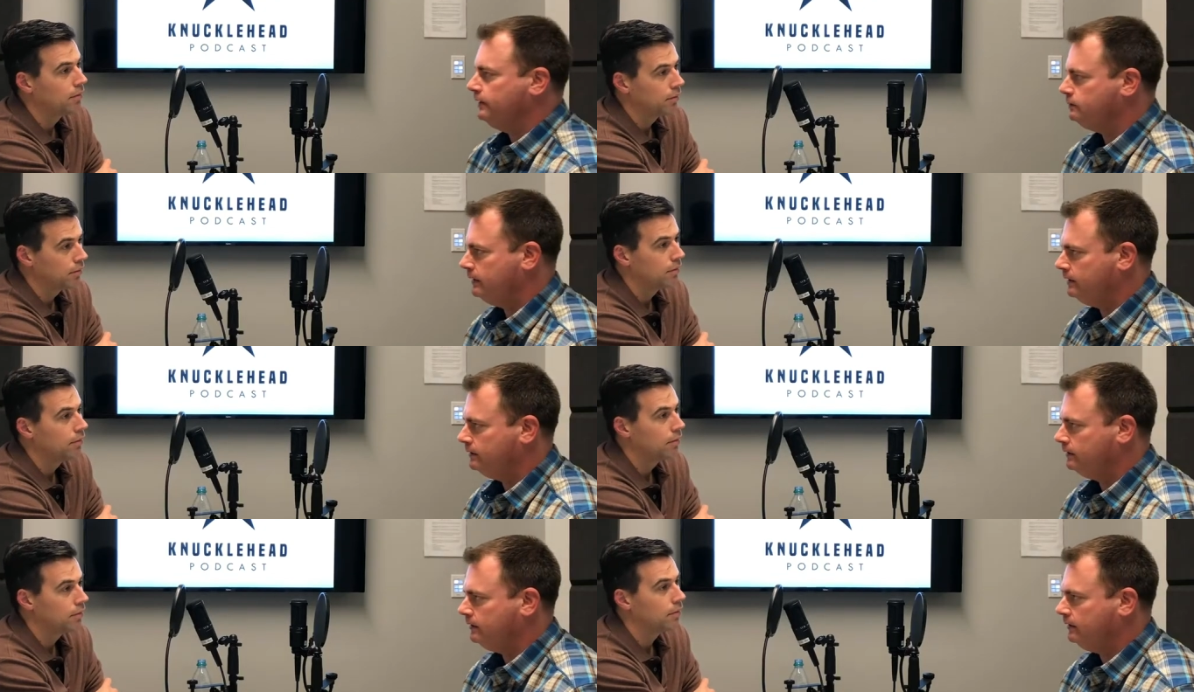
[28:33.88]

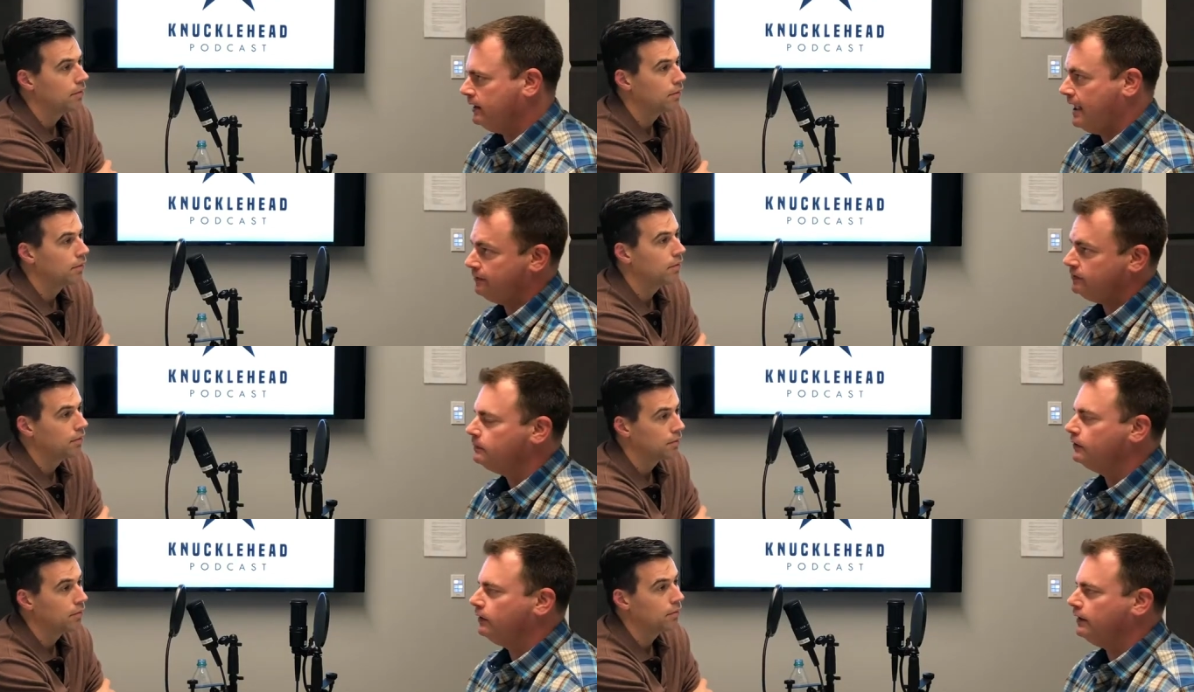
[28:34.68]
Speaker 1: policeman can have some
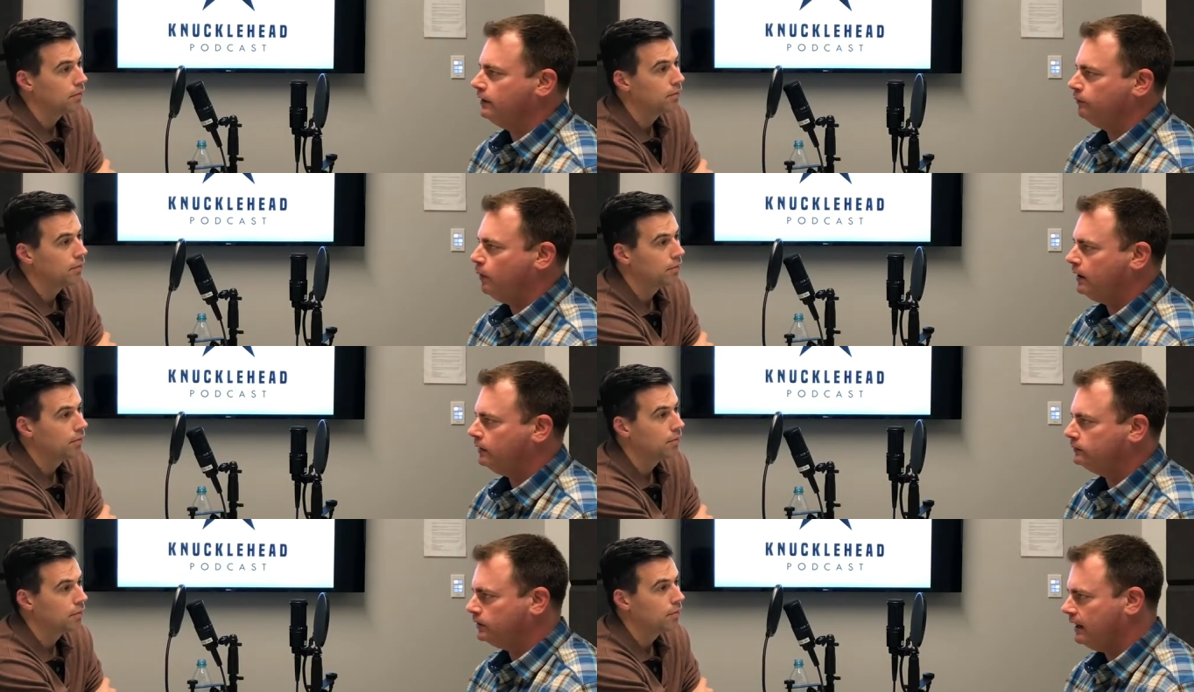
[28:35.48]
degree of
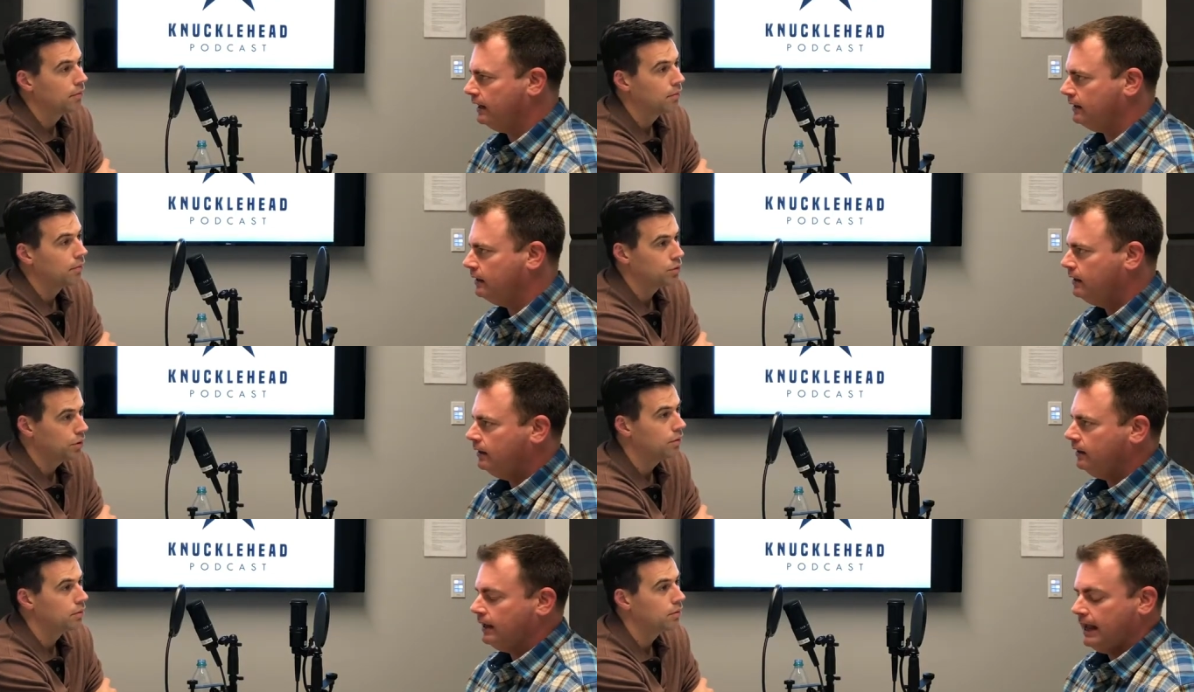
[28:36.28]
water training.
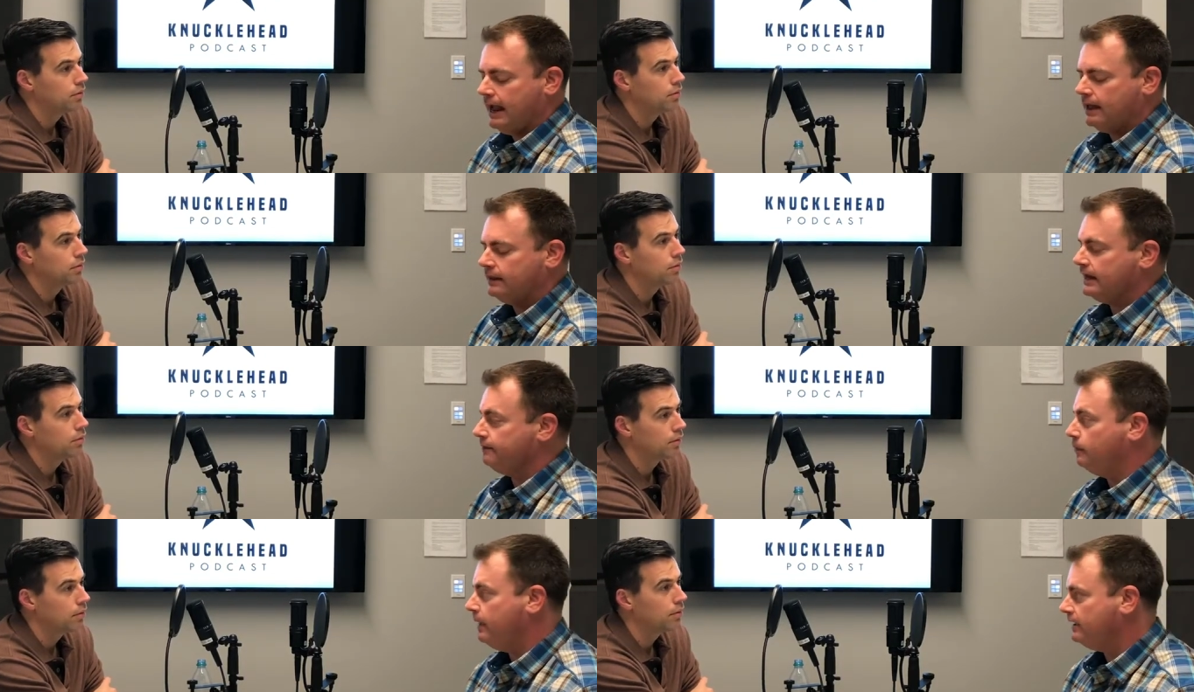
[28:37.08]
Sure and they can have
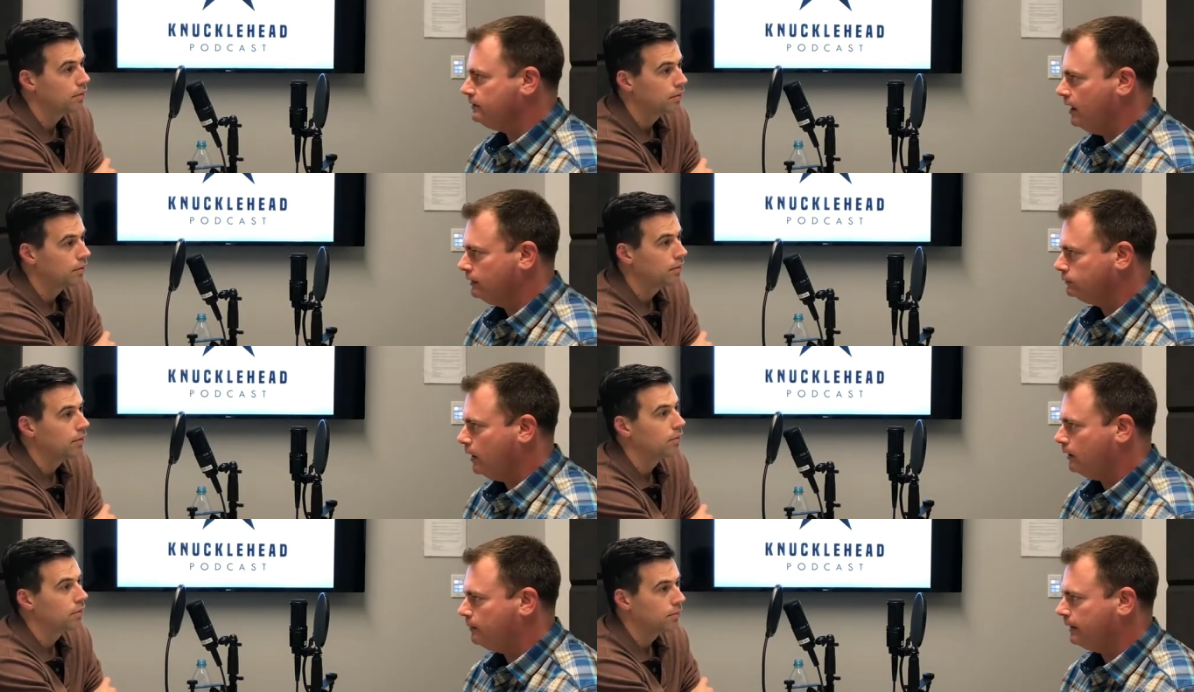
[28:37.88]
a base knowledge of
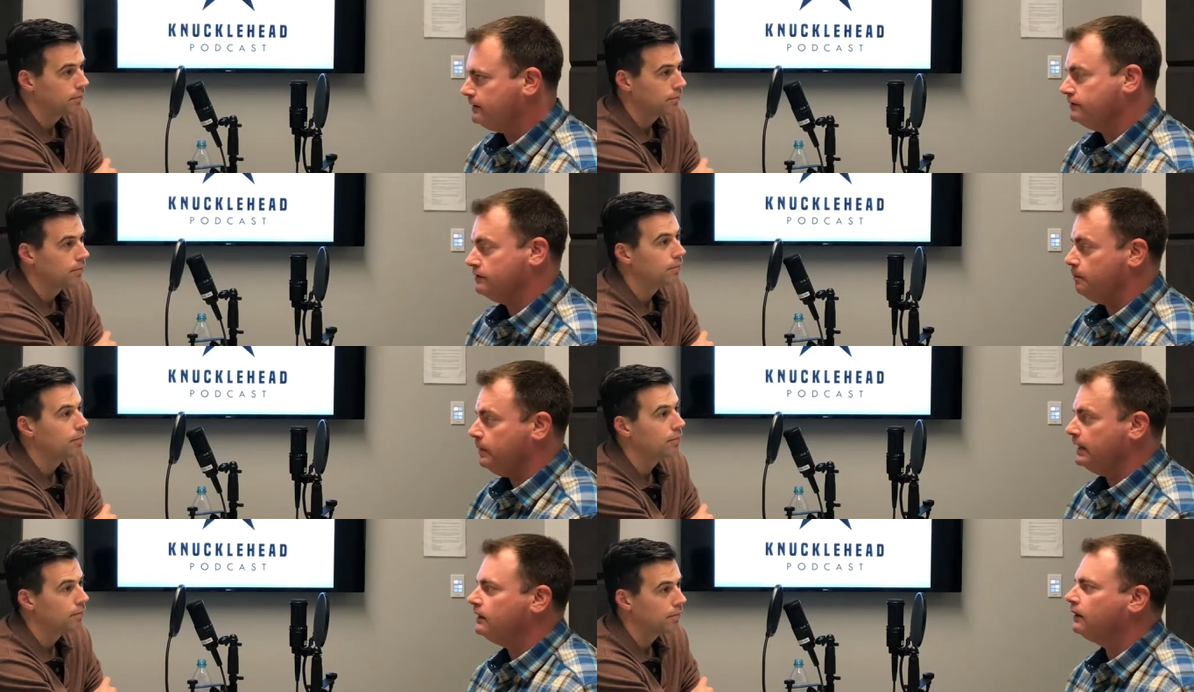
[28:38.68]
water operations and
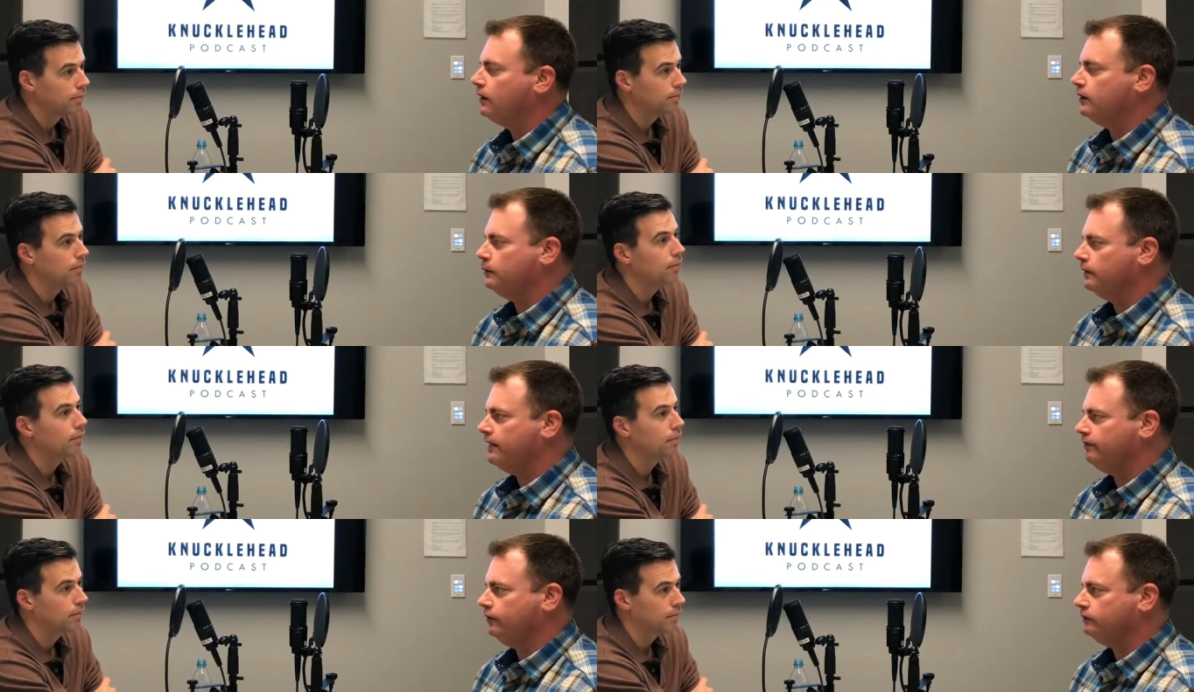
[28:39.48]
being in the current and what
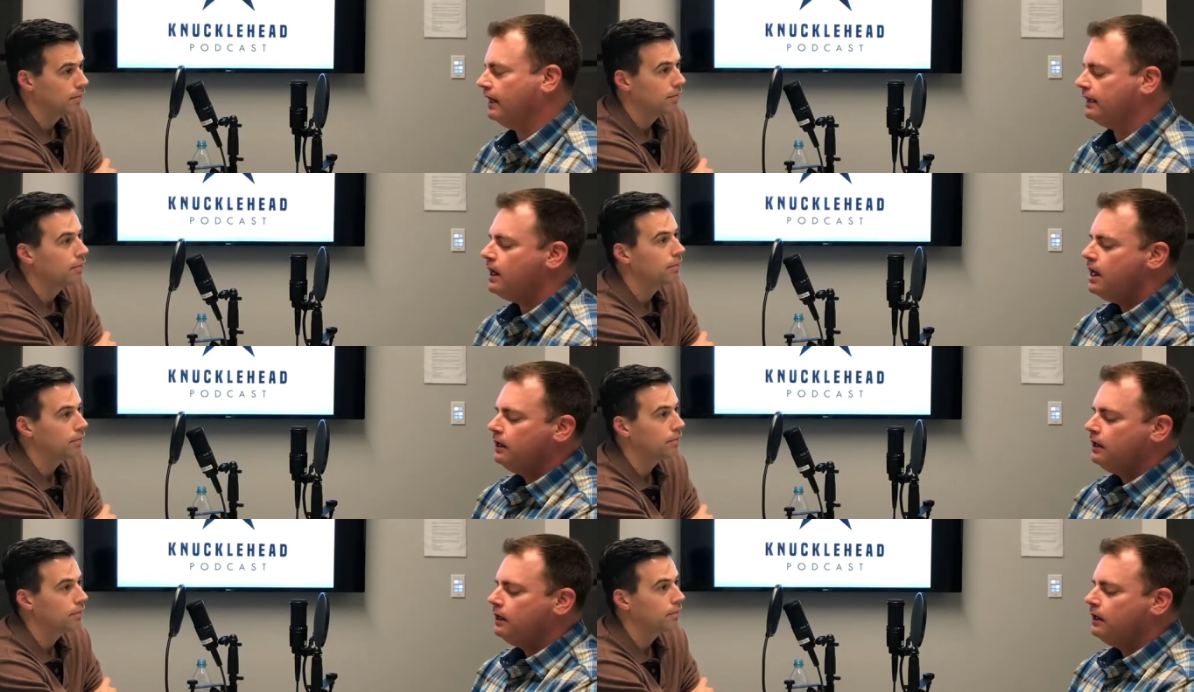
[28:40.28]
that feels like.